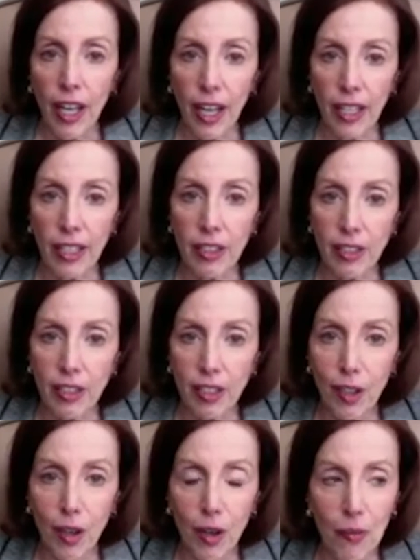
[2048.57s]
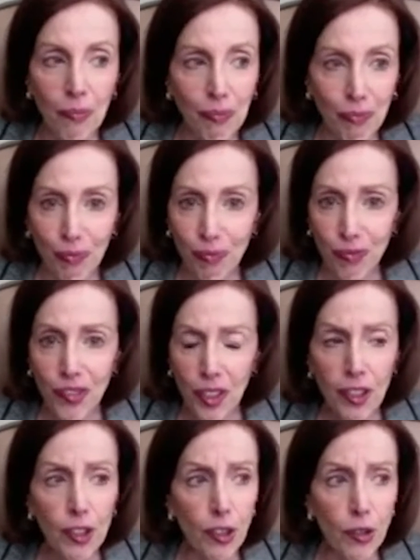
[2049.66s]
And, so
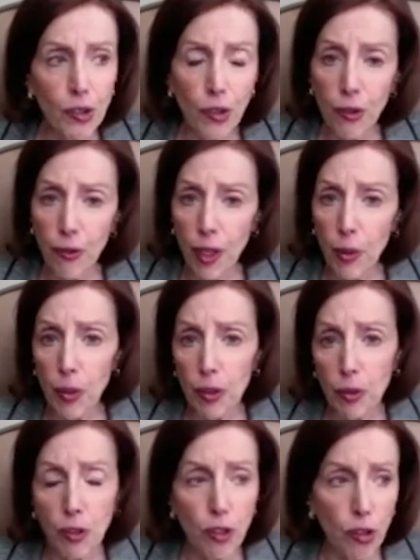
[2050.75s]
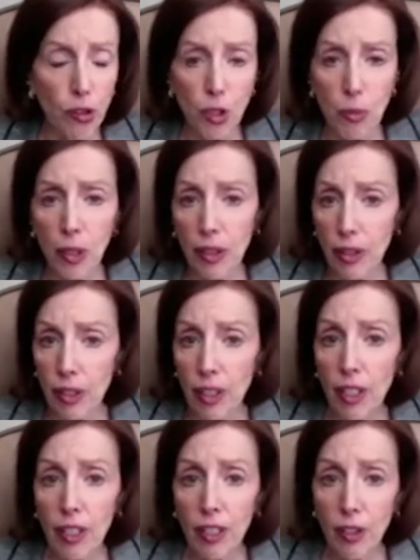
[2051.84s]
if I worked with Joe Smith,
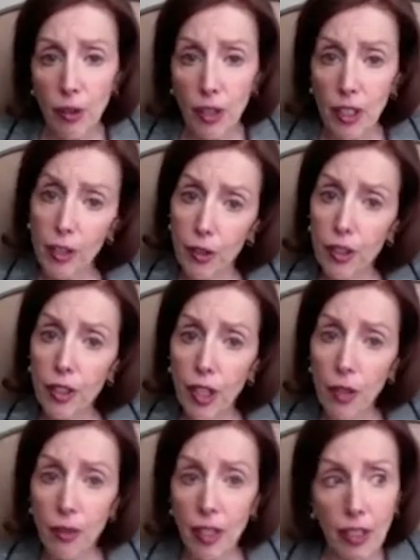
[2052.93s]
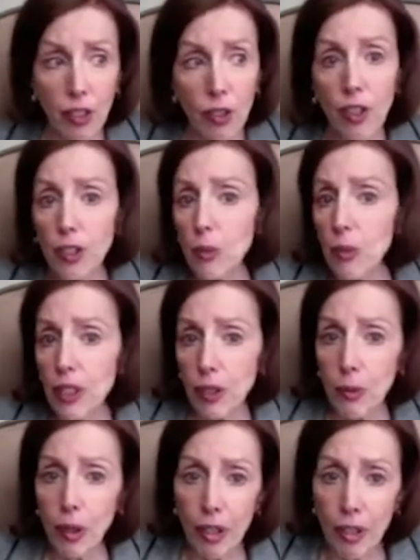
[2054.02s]
a year ago, and he calls me
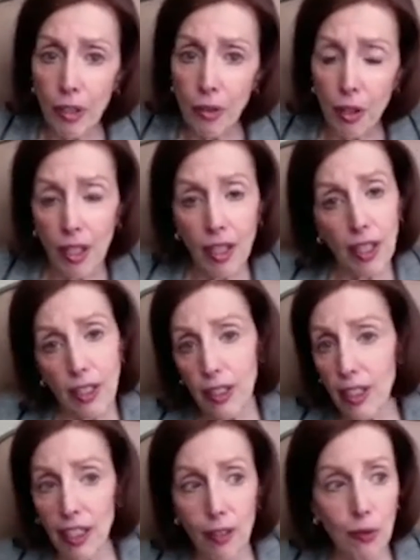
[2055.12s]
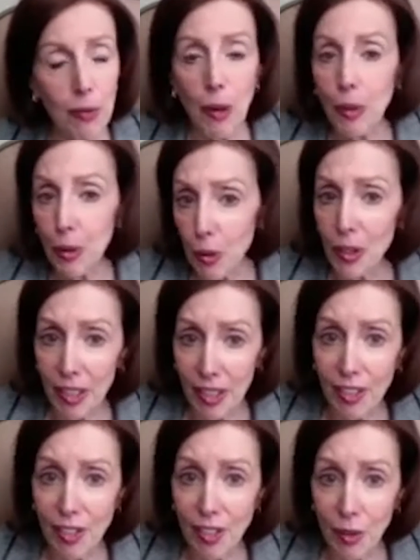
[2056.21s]
tomorrow, that I remember who he
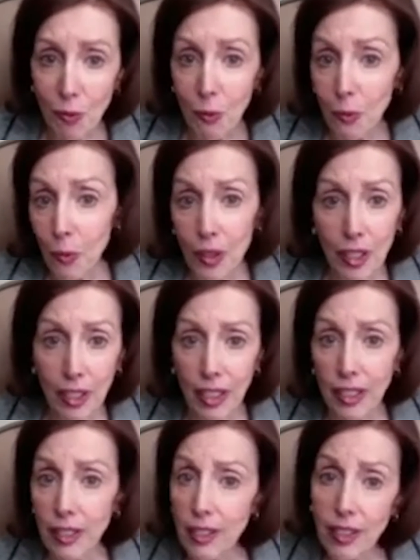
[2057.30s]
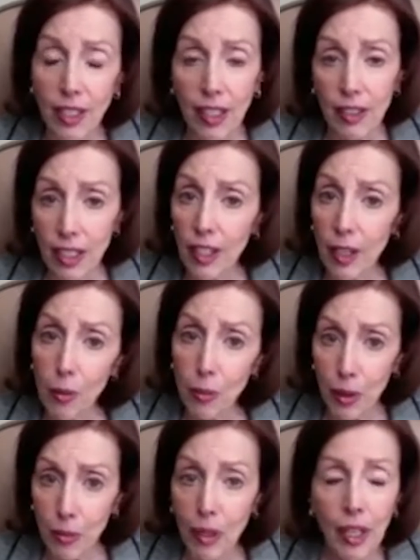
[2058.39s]
is and what he needs and can help
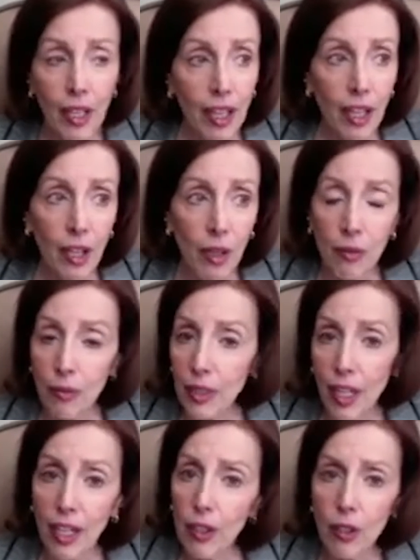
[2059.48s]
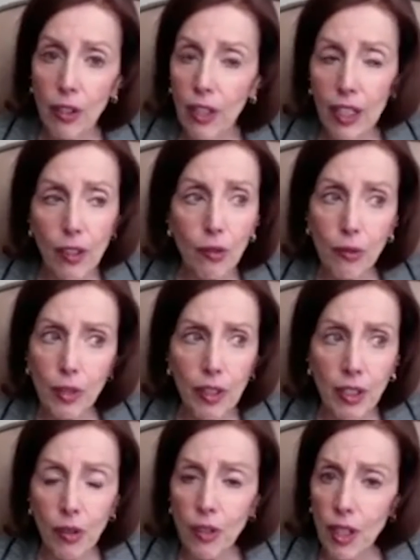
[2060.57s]
him. I don't
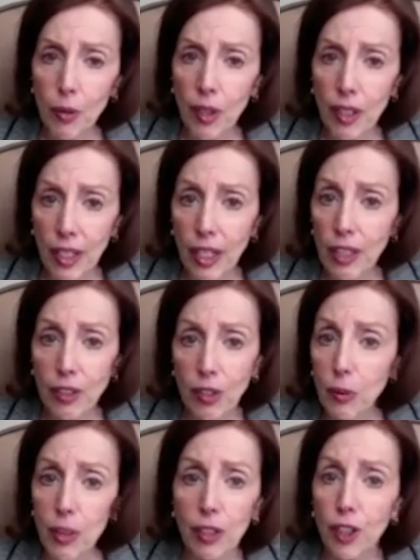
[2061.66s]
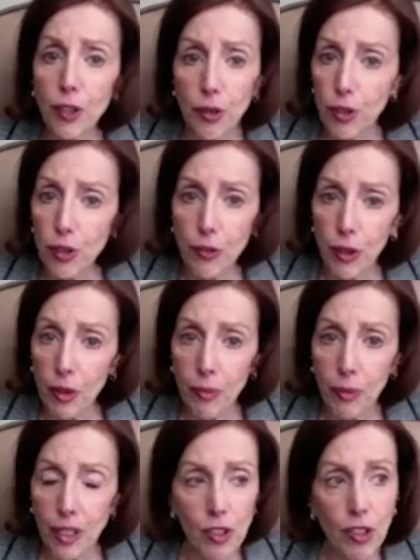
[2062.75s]
really know that I want to get to be a huge firm.
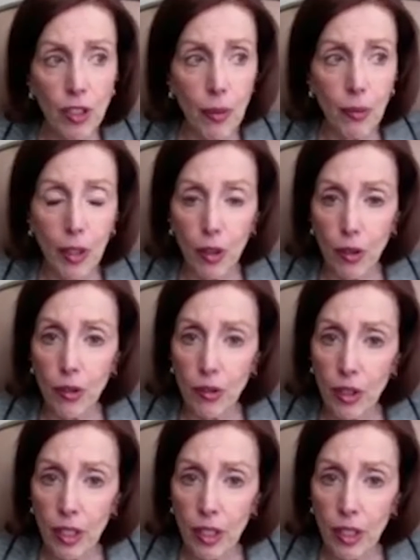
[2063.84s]
That's just not my goal.